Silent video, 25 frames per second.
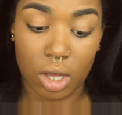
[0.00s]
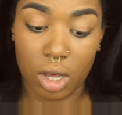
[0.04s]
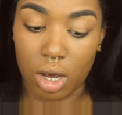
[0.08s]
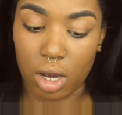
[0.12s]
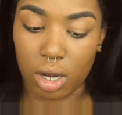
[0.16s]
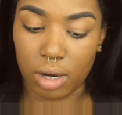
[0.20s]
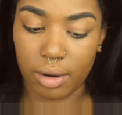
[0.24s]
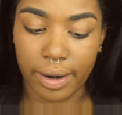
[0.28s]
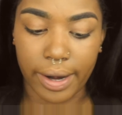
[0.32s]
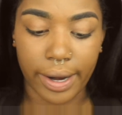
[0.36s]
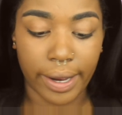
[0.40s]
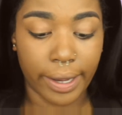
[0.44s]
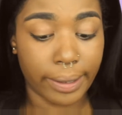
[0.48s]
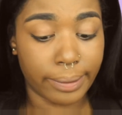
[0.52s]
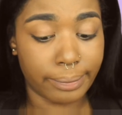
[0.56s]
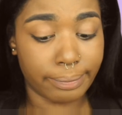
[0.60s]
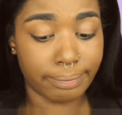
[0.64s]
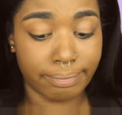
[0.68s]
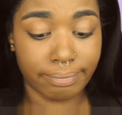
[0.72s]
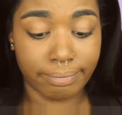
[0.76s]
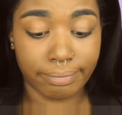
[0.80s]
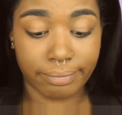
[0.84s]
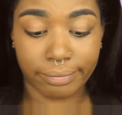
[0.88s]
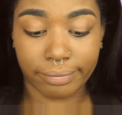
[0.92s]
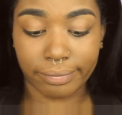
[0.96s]
Alright.
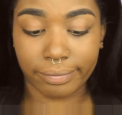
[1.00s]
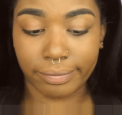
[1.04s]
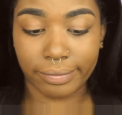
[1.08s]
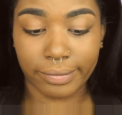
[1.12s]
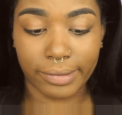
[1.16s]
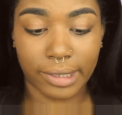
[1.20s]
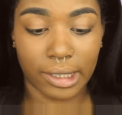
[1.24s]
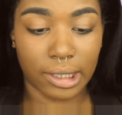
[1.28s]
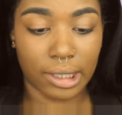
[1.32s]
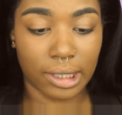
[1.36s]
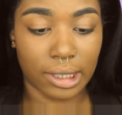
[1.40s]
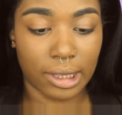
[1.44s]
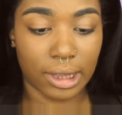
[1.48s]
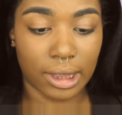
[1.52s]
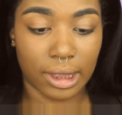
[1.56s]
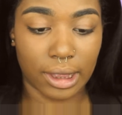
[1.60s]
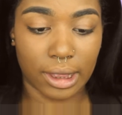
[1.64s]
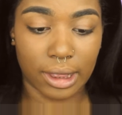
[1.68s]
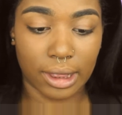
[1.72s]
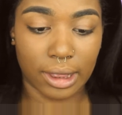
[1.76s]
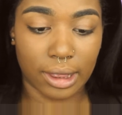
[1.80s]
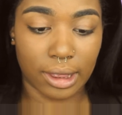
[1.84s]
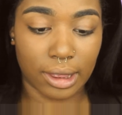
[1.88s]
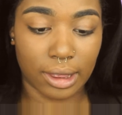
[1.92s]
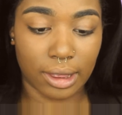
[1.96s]

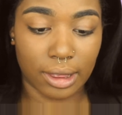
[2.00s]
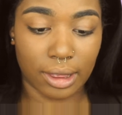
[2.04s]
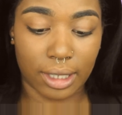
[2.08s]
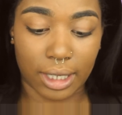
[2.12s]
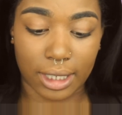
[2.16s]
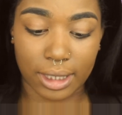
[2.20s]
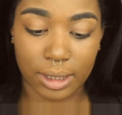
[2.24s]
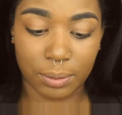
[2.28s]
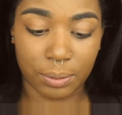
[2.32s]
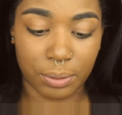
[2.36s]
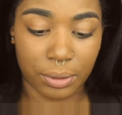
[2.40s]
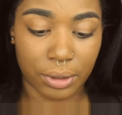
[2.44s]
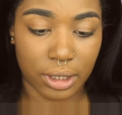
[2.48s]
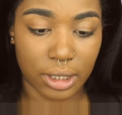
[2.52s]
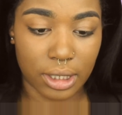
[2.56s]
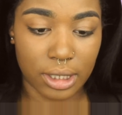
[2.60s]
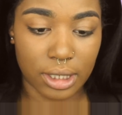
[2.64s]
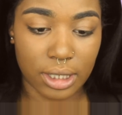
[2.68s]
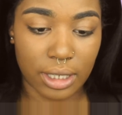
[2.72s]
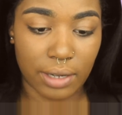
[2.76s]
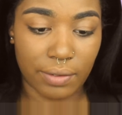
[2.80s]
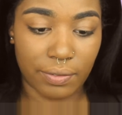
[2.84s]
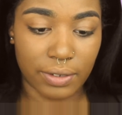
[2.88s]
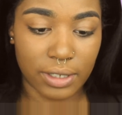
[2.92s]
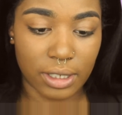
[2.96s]
That's pretty
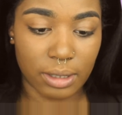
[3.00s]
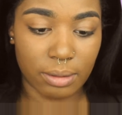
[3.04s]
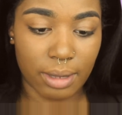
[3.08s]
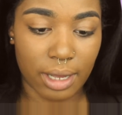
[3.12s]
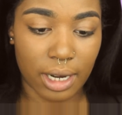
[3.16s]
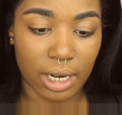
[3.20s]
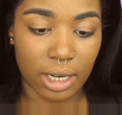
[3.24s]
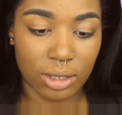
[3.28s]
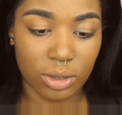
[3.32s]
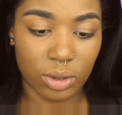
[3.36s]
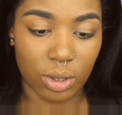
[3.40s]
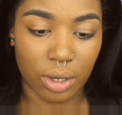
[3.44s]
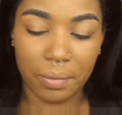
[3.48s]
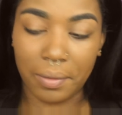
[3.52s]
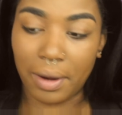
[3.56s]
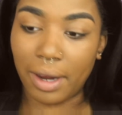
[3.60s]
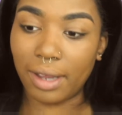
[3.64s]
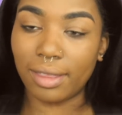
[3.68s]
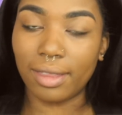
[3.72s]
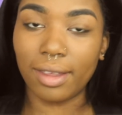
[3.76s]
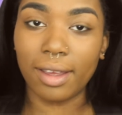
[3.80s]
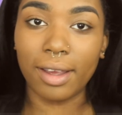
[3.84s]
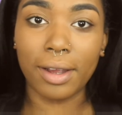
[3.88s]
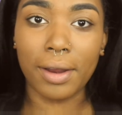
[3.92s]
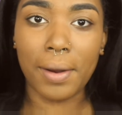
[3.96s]
self-explanatory
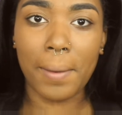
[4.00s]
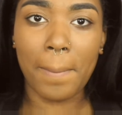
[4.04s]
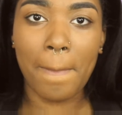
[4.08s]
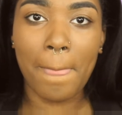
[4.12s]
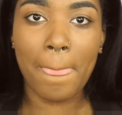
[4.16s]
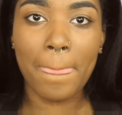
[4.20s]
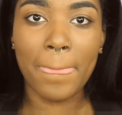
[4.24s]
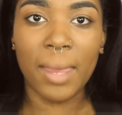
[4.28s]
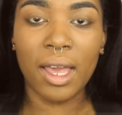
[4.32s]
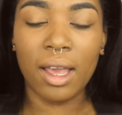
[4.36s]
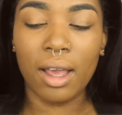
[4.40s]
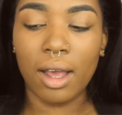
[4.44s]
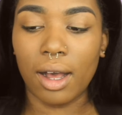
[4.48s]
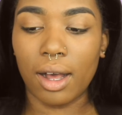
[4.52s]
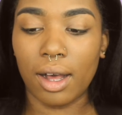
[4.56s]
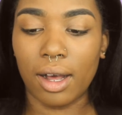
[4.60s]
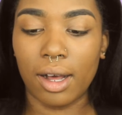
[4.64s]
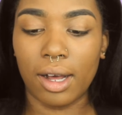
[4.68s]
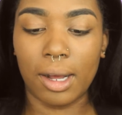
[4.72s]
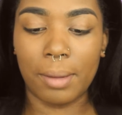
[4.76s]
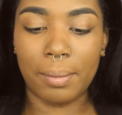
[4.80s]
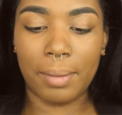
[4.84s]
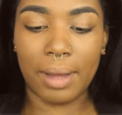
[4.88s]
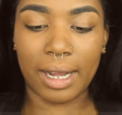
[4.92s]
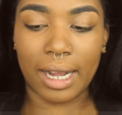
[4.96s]
right there.
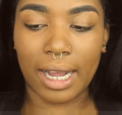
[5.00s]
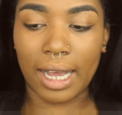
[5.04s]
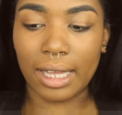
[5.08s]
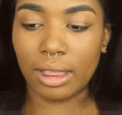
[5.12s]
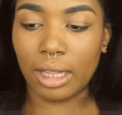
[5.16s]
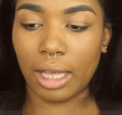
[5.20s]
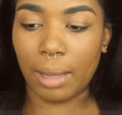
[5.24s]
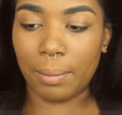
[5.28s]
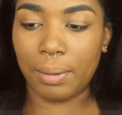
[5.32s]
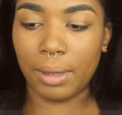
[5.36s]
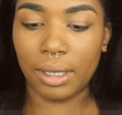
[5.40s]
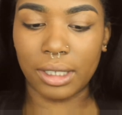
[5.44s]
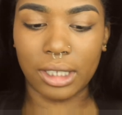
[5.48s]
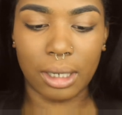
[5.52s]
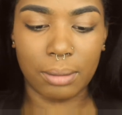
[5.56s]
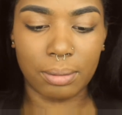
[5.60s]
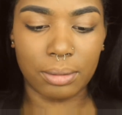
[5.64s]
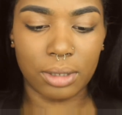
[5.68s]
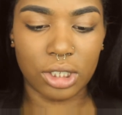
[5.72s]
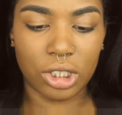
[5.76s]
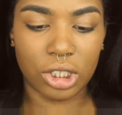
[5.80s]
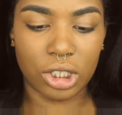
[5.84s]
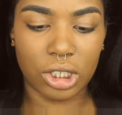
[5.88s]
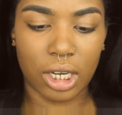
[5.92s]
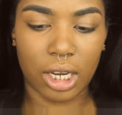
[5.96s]
I picked
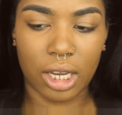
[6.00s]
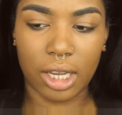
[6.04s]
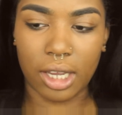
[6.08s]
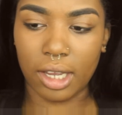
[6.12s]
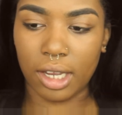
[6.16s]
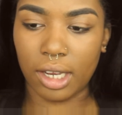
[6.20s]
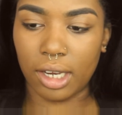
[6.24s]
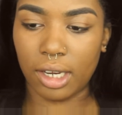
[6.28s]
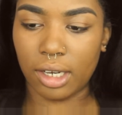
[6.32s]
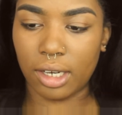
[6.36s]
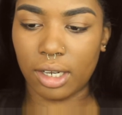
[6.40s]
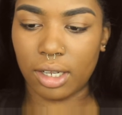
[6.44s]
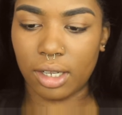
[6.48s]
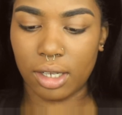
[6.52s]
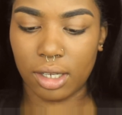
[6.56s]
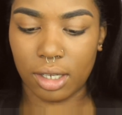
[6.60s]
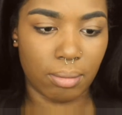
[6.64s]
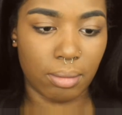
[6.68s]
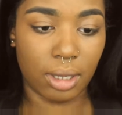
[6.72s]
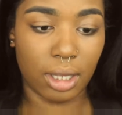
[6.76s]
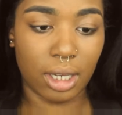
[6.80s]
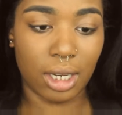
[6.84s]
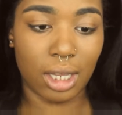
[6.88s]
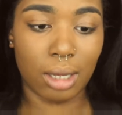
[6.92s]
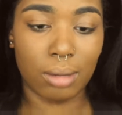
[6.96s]
up the shade
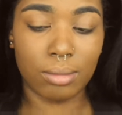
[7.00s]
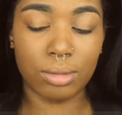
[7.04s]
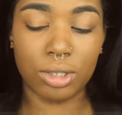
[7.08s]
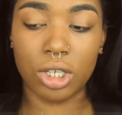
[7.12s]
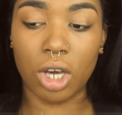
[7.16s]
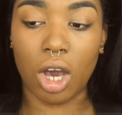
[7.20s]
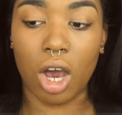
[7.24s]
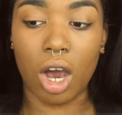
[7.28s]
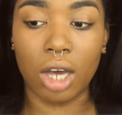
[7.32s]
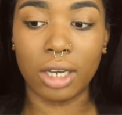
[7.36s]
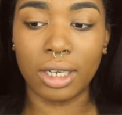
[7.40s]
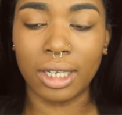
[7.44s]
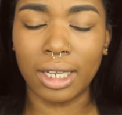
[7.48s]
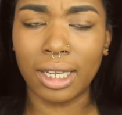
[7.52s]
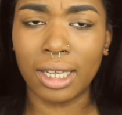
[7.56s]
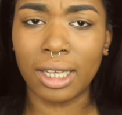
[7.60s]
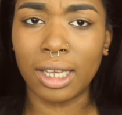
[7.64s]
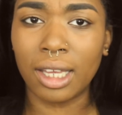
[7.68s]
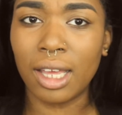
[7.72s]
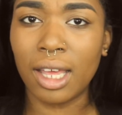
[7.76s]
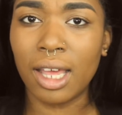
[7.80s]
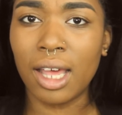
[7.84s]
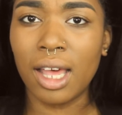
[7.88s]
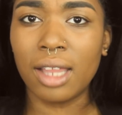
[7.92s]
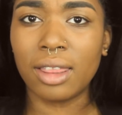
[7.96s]
Medium
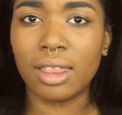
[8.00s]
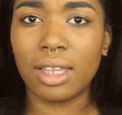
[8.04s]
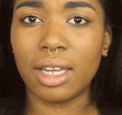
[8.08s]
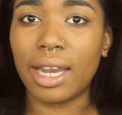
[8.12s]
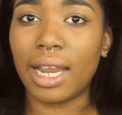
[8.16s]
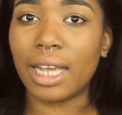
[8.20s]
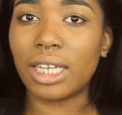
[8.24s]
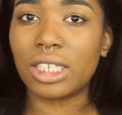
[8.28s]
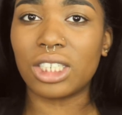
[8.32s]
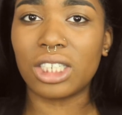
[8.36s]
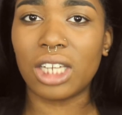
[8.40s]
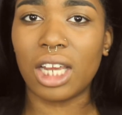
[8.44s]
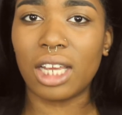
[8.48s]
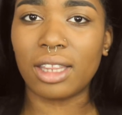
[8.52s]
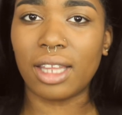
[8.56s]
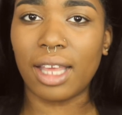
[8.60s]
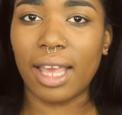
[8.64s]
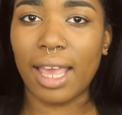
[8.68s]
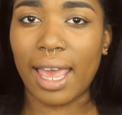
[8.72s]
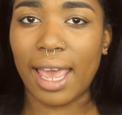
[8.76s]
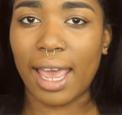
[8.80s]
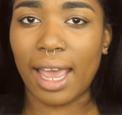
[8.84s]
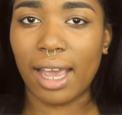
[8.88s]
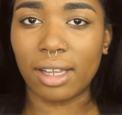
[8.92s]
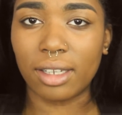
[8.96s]
Tawny. The next shade
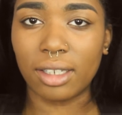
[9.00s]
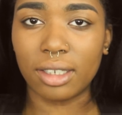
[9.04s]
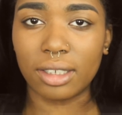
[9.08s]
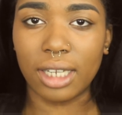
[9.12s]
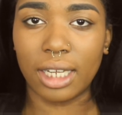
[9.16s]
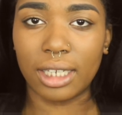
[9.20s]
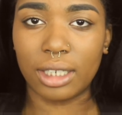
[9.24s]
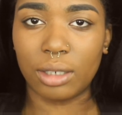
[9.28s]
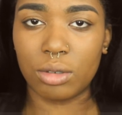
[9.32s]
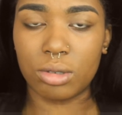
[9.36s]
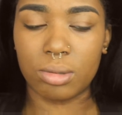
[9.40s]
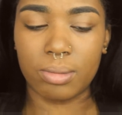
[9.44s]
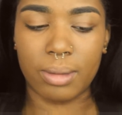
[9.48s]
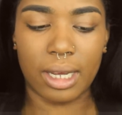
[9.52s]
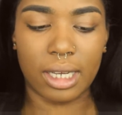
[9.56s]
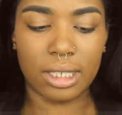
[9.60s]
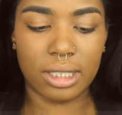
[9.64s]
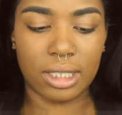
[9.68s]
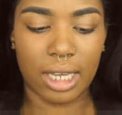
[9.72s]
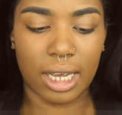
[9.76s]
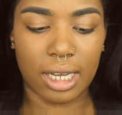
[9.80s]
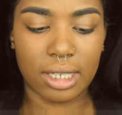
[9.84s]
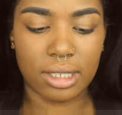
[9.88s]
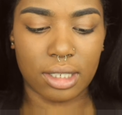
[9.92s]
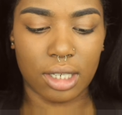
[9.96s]
they had looked like it was my
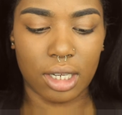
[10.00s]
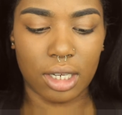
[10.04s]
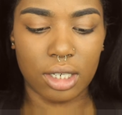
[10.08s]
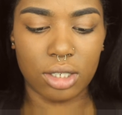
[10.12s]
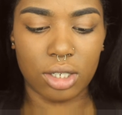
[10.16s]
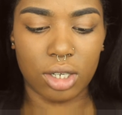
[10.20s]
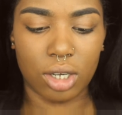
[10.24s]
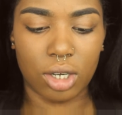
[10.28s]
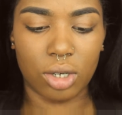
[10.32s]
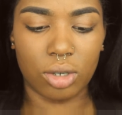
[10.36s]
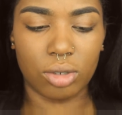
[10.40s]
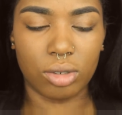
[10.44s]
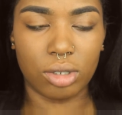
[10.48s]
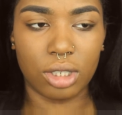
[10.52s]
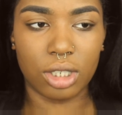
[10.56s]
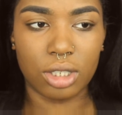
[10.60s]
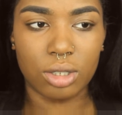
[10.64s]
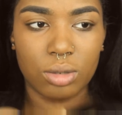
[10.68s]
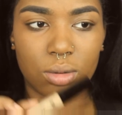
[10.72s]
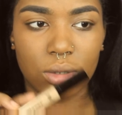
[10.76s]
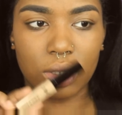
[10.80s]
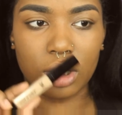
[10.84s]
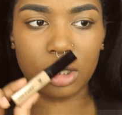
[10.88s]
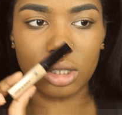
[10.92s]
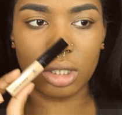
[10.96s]
exact skin tone, and
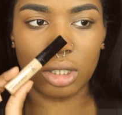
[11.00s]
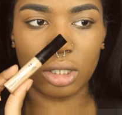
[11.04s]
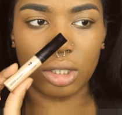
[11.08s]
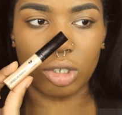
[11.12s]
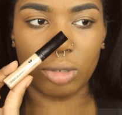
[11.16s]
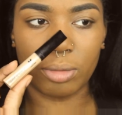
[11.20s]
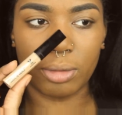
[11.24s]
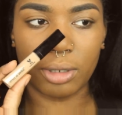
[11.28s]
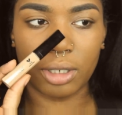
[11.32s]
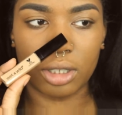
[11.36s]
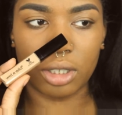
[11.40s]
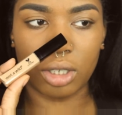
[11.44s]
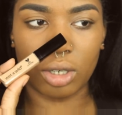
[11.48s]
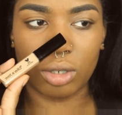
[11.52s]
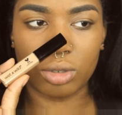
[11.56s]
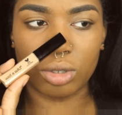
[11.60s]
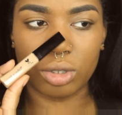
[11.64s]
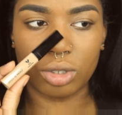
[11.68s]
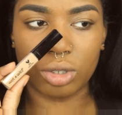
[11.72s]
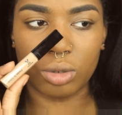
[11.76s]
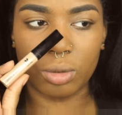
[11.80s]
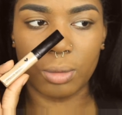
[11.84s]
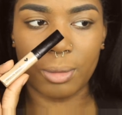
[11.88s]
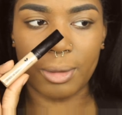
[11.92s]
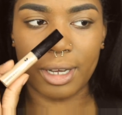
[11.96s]
this one looked a little bit
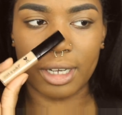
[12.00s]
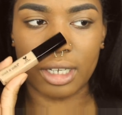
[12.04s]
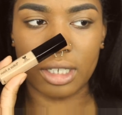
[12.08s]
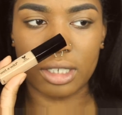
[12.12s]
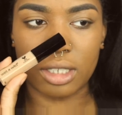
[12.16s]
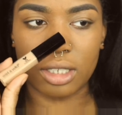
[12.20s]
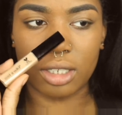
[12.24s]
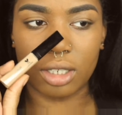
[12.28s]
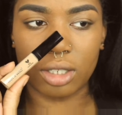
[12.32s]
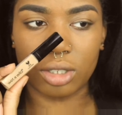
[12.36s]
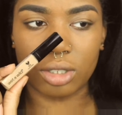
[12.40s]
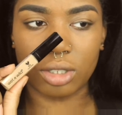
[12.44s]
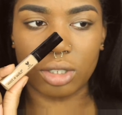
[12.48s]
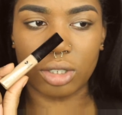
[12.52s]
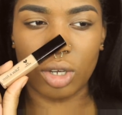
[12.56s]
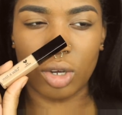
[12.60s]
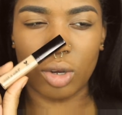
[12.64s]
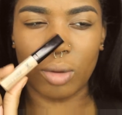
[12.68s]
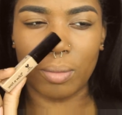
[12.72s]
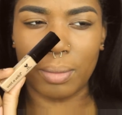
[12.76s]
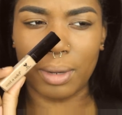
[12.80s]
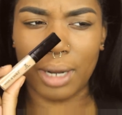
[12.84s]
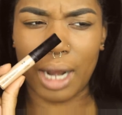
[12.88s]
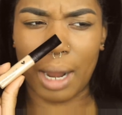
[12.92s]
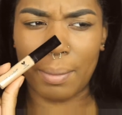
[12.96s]
closer to my concealer
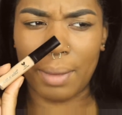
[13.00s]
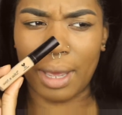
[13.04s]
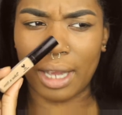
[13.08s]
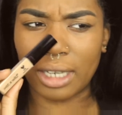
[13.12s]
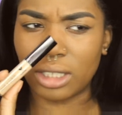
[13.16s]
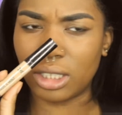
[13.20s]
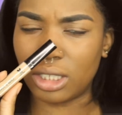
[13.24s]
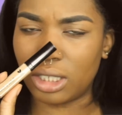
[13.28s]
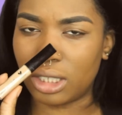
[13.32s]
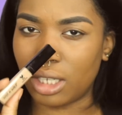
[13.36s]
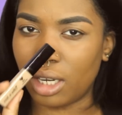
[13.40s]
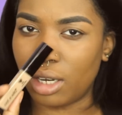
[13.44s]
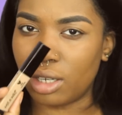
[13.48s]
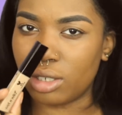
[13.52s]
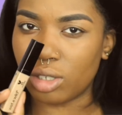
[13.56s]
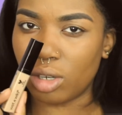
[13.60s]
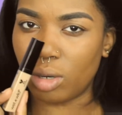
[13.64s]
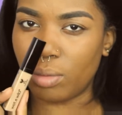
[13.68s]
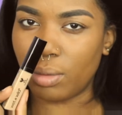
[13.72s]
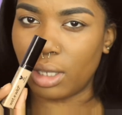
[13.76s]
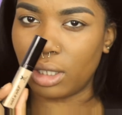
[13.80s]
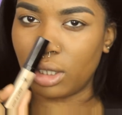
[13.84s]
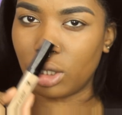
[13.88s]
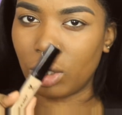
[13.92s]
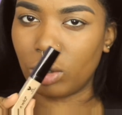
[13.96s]
tone, but I'm actually scared it's
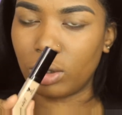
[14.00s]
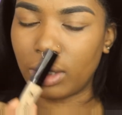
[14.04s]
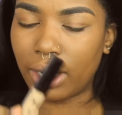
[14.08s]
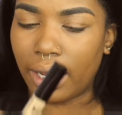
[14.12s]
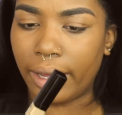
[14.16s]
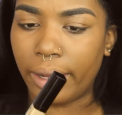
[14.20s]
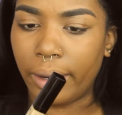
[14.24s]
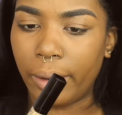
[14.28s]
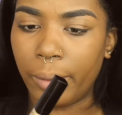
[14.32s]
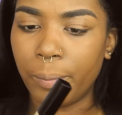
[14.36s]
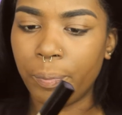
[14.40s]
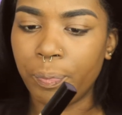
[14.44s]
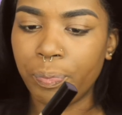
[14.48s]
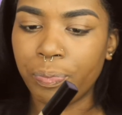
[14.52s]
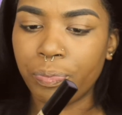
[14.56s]
going to be a little light